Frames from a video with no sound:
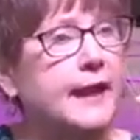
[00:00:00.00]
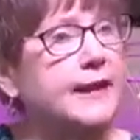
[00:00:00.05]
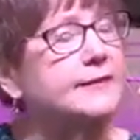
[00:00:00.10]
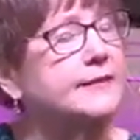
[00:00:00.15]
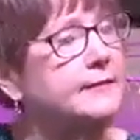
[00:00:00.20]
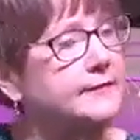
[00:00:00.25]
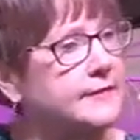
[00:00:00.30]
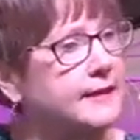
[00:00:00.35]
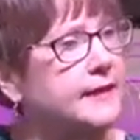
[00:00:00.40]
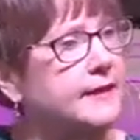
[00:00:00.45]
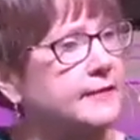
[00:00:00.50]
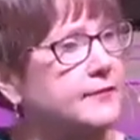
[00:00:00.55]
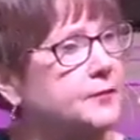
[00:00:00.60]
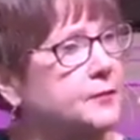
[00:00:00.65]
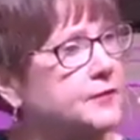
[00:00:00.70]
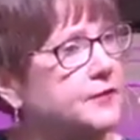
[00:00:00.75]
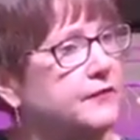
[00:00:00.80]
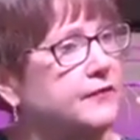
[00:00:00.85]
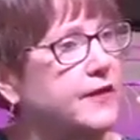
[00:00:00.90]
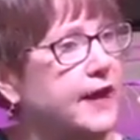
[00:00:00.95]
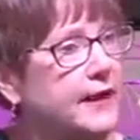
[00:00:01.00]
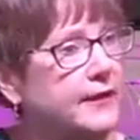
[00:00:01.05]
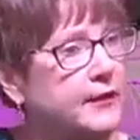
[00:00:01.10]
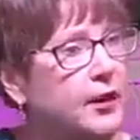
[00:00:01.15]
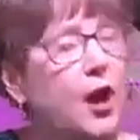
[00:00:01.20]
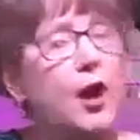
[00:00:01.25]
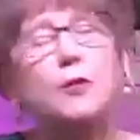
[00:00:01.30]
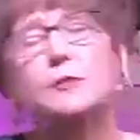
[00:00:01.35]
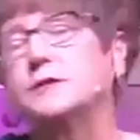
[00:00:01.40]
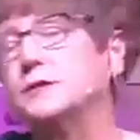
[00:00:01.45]
as it does with divine
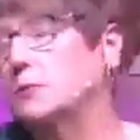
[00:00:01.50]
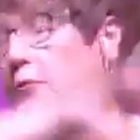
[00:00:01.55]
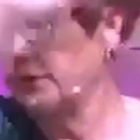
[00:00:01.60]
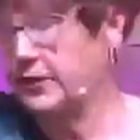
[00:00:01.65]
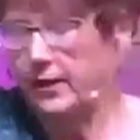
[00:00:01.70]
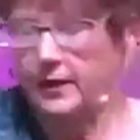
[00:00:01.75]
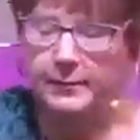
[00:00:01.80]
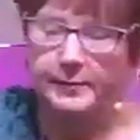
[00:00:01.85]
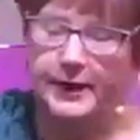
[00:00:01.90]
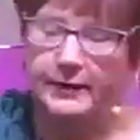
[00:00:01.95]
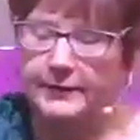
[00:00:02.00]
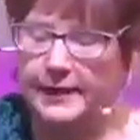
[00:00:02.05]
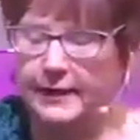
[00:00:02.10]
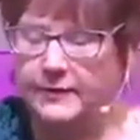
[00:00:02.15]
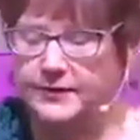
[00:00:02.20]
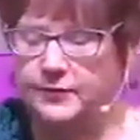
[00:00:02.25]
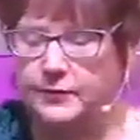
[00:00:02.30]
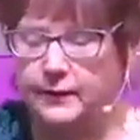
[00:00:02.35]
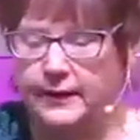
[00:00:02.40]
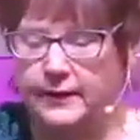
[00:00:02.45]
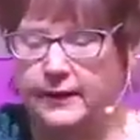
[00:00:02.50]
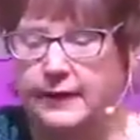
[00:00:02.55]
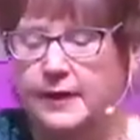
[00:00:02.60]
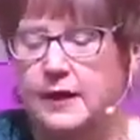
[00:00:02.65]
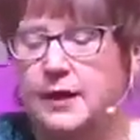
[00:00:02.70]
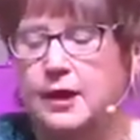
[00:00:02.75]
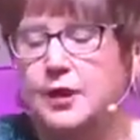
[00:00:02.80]
law, which we'll talk about next week.